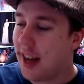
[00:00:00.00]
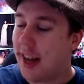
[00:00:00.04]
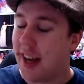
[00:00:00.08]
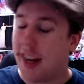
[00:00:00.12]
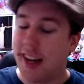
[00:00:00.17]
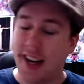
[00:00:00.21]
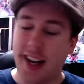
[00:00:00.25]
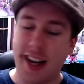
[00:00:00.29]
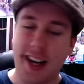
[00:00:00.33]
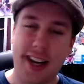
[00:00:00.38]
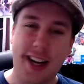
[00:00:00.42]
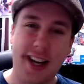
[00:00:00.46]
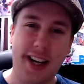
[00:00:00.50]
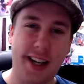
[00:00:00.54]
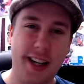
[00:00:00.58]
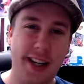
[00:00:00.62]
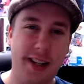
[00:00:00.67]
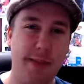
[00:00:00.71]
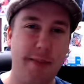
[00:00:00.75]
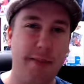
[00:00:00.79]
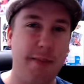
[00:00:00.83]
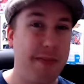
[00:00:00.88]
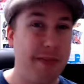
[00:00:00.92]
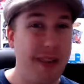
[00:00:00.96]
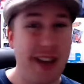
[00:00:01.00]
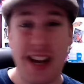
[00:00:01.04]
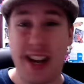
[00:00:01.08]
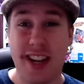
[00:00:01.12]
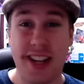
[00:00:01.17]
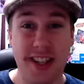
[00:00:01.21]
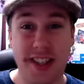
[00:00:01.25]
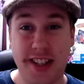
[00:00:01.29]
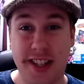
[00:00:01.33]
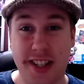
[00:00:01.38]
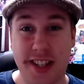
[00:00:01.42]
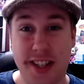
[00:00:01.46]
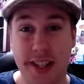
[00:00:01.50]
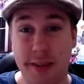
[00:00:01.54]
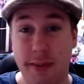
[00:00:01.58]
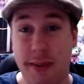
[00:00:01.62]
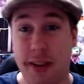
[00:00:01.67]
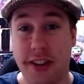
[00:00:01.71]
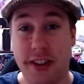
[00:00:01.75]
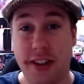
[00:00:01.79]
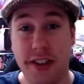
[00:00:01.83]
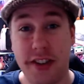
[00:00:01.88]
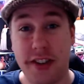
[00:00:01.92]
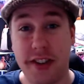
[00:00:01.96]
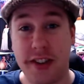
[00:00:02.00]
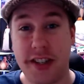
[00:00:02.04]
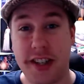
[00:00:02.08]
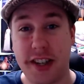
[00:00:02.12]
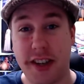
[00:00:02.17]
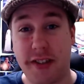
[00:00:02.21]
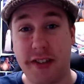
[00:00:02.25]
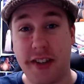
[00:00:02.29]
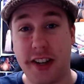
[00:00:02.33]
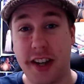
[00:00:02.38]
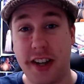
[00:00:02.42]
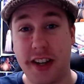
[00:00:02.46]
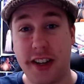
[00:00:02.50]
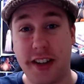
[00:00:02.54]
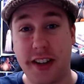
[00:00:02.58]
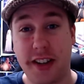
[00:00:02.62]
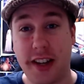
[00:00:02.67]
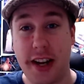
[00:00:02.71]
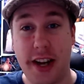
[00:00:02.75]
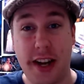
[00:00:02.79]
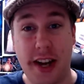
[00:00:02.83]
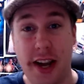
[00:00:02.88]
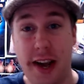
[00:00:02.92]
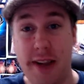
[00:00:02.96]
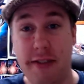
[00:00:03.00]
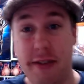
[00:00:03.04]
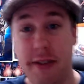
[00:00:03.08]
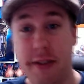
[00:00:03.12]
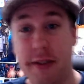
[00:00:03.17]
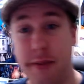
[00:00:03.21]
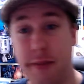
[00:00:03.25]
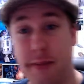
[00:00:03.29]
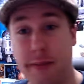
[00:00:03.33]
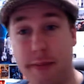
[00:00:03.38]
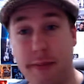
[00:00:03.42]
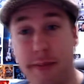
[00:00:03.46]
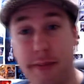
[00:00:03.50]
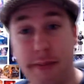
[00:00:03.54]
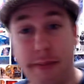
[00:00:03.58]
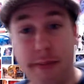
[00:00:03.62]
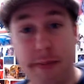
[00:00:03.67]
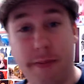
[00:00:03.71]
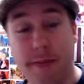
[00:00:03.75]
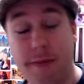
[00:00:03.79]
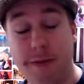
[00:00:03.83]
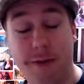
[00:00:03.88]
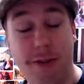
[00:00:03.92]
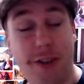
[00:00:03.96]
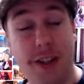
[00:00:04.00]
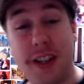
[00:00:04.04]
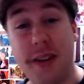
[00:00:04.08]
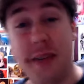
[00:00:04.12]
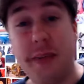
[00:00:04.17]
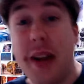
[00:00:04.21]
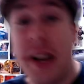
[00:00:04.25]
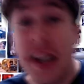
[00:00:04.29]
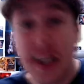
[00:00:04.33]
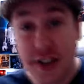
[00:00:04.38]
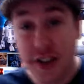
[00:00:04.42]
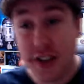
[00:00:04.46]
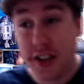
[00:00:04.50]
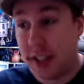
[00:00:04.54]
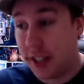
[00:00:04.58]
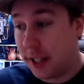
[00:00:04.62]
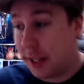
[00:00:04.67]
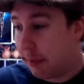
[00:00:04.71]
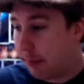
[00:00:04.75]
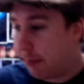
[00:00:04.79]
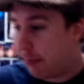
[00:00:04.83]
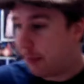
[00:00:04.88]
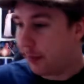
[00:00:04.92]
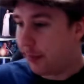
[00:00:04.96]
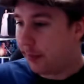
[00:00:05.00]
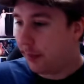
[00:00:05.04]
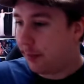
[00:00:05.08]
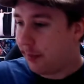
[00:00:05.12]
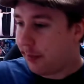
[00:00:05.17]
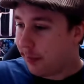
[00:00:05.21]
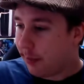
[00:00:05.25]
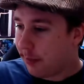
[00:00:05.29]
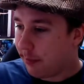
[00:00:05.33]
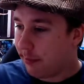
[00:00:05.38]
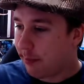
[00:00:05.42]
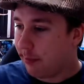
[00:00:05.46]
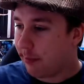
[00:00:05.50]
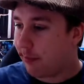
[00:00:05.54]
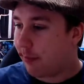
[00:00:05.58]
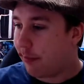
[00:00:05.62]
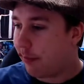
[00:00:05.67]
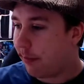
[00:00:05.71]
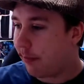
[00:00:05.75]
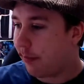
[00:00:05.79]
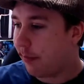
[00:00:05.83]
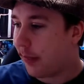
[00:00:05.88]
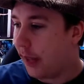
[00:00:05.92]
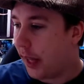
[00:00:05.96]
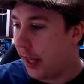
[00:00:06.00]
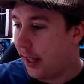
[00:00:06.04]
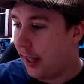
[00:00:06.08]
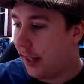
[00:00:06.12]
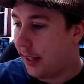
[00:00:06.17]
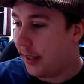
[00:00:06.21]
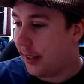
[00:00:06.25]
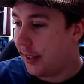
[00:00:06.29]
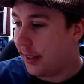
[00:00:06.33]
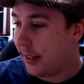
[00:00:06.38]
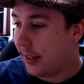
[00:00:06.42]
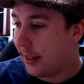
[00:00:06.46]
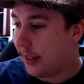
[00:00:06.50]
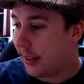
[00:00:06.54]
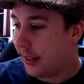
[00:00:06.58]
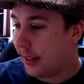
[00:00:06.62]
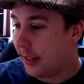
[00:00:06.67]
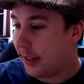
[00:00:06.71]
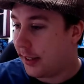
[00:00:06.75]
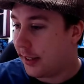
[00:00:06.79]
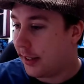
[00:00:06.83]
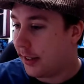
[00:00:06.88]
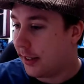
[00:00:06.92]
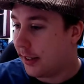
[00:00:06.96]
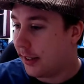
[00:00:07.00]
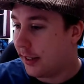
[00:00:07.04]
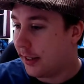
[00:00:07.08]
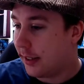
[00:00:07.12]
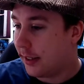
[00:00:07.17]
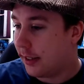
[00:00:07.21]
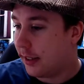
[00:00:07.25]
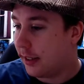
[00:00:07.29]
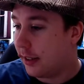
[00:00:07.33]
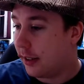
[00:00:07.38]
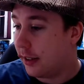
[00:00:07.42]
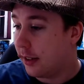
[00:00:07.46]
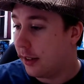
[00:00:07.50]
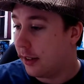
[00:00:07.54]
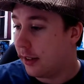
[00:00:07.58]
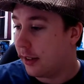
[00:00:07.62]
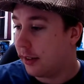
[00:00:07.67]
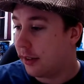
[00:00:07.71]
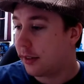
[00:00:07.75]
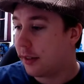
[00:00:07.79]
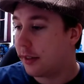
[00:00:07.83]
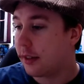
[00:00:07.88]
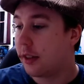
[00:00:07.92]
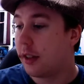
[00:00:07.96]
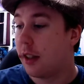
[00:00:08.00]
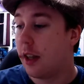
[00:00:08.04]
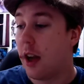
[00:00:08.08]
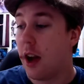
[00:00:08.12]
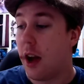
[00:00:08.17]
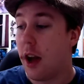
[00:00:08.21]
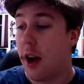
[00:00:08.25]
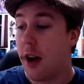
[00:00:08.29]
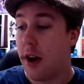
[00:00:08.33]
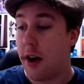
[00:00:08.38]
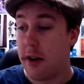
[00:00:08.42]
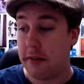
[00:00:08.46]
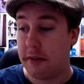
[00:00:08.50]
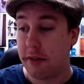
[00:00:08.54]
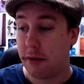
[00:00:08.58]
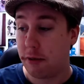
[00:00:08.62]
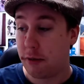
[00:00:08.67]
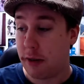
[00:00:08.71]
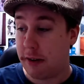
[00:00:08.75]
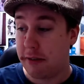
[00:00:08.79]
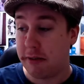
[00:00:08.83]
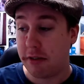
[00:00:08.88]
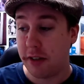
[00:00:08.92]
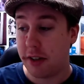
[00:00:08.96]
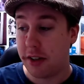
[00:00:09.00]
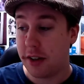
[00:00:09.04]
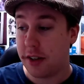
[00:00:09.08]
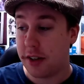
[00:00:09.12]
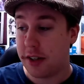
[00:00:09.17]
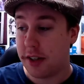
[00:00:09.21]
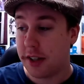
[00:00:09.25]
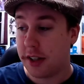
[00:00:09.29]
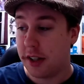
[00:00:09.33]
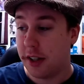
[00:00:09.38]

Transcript: And just some other new stuff that they haven't really mentioned. For reference,